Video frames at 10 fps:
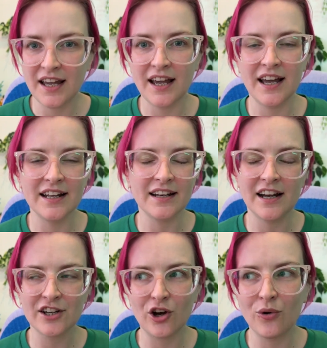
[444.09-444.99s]
And
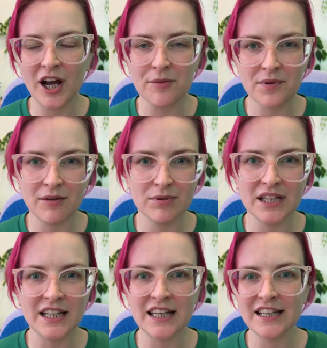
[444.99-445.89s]
I know I
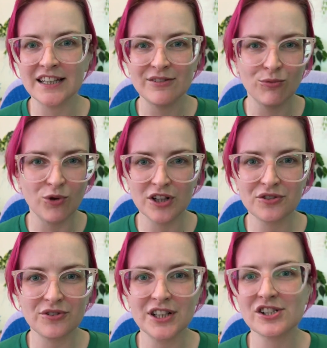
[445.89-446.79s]
probably
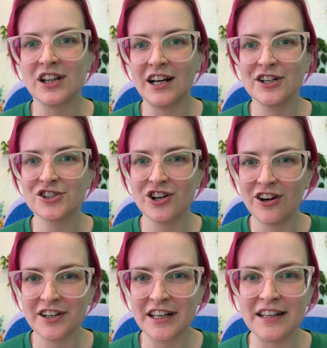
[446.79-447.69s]
won't reach a large
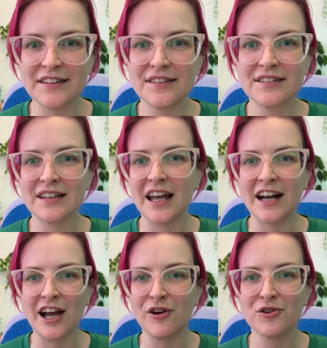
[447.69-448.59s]
audience,
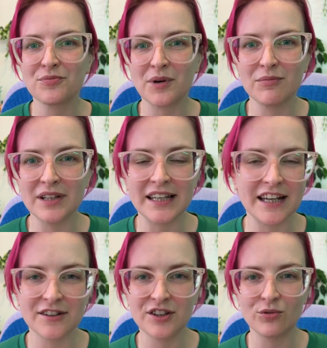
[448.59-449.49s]
and I would probably
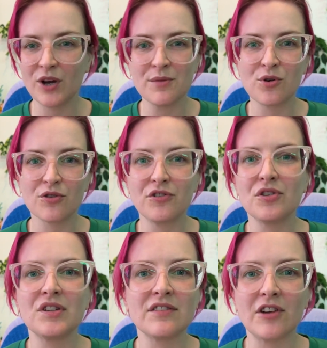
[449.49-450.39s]
get way more
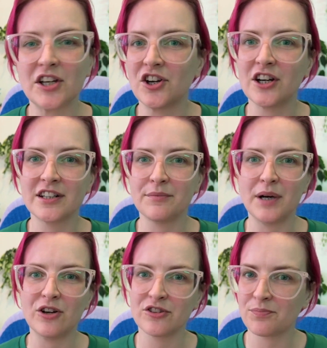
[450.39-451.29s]
views if I talked
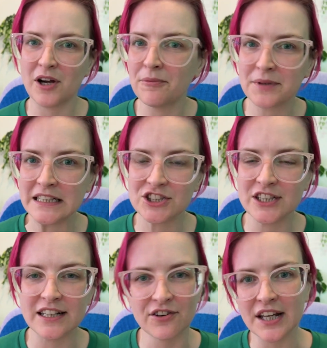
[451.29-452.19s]
about prompt
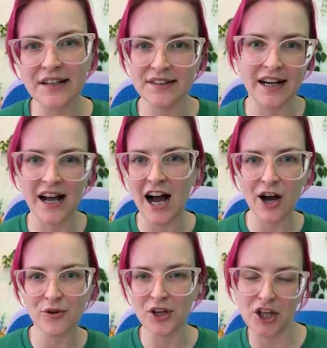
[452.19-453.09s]
engineering and how
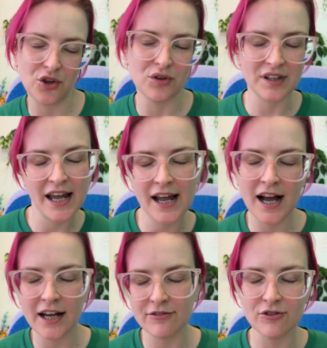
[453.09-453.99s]
you can use
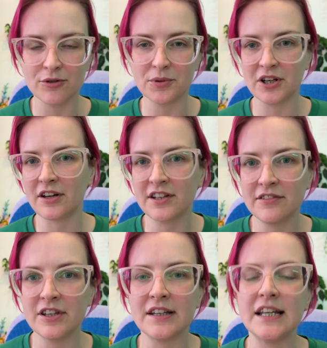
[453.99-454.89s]
AI for
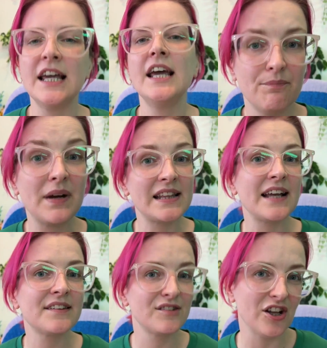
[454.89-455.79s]
productivity, but
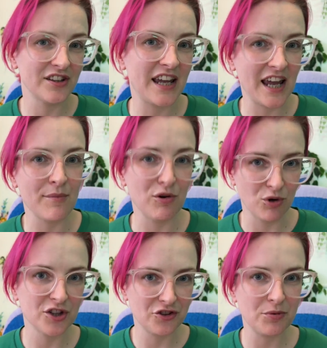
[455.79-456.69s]
that's not the game I
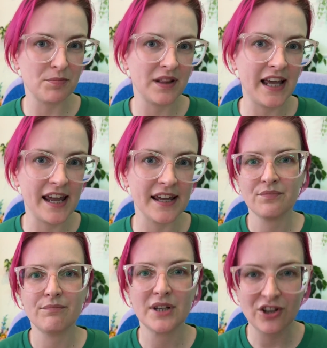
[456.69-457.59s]
want to be playing.
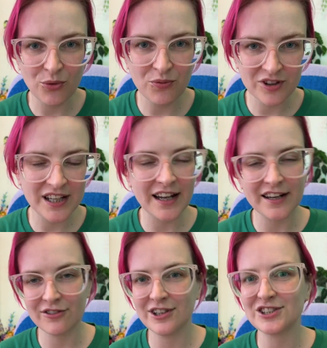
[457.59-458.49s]
But hopefully I
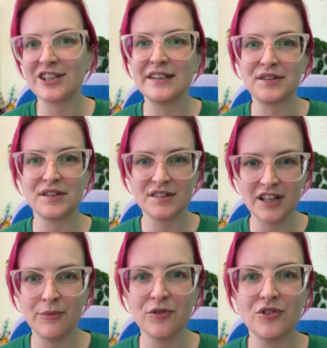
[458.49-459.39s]
can reach at least
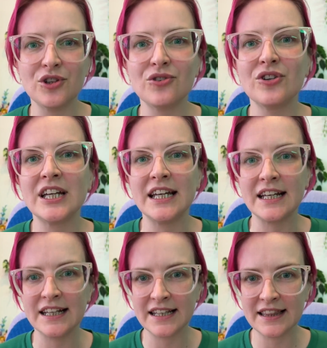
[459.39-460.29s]
some of you
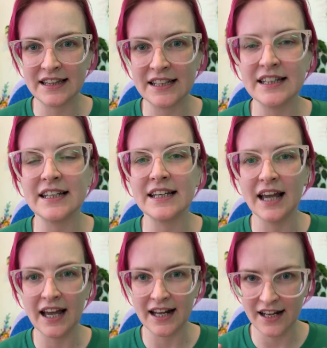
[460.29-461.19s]
in thinking
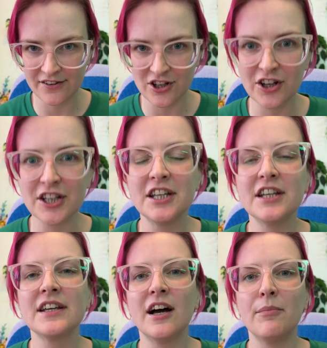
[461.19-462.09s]
and
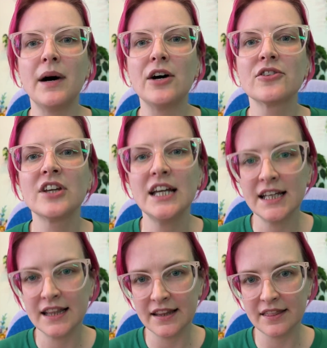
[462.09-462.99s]
talking about
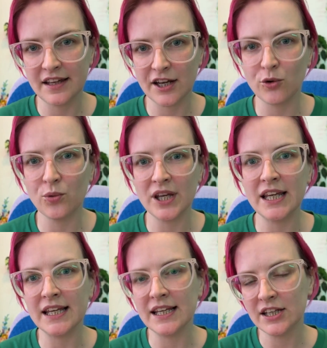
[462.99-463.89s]
the tech
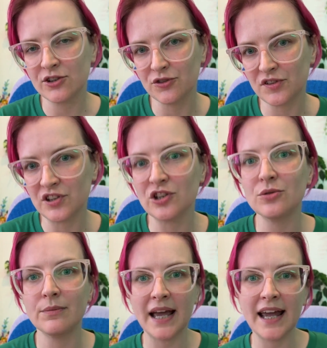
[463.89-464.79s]
we
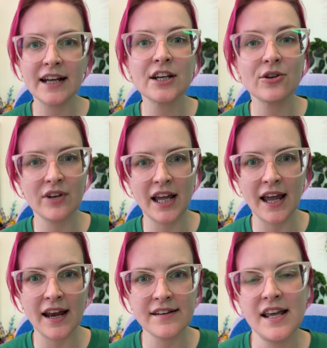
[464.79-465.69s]
consume and
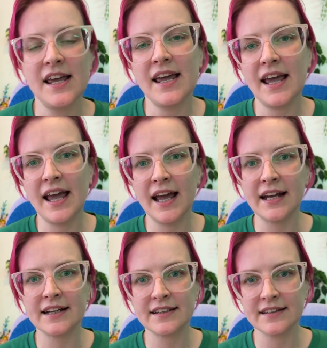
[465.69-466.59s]
create,
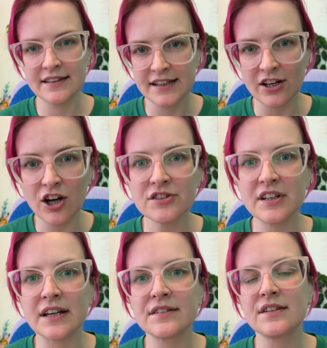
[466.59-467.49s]
and the
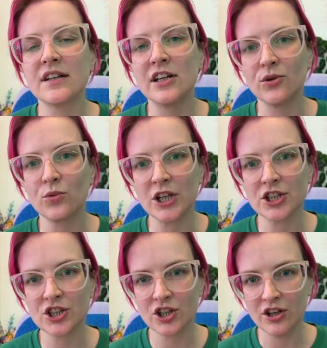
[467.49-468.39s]
context in
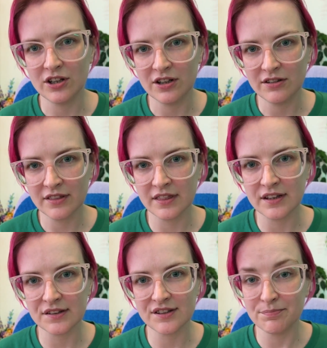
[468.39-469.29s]
which
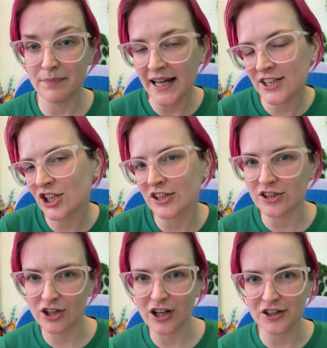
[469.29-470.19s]
this magic
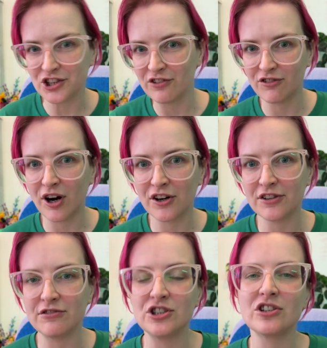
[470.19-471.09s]
technology of
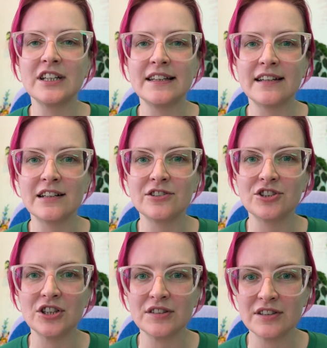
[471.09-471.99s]
artificial
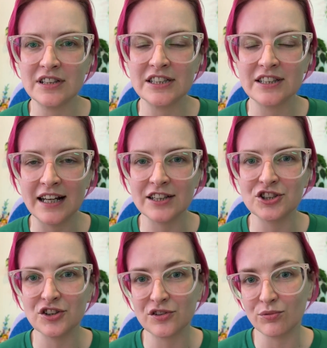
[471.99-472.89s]

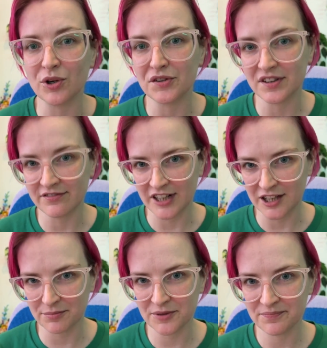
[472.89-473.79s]
intelligence was
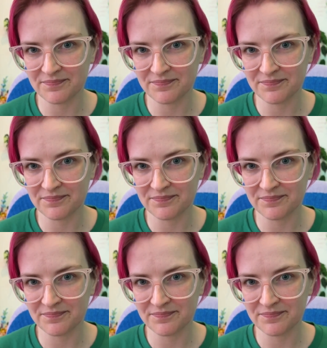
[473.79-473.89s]
developed.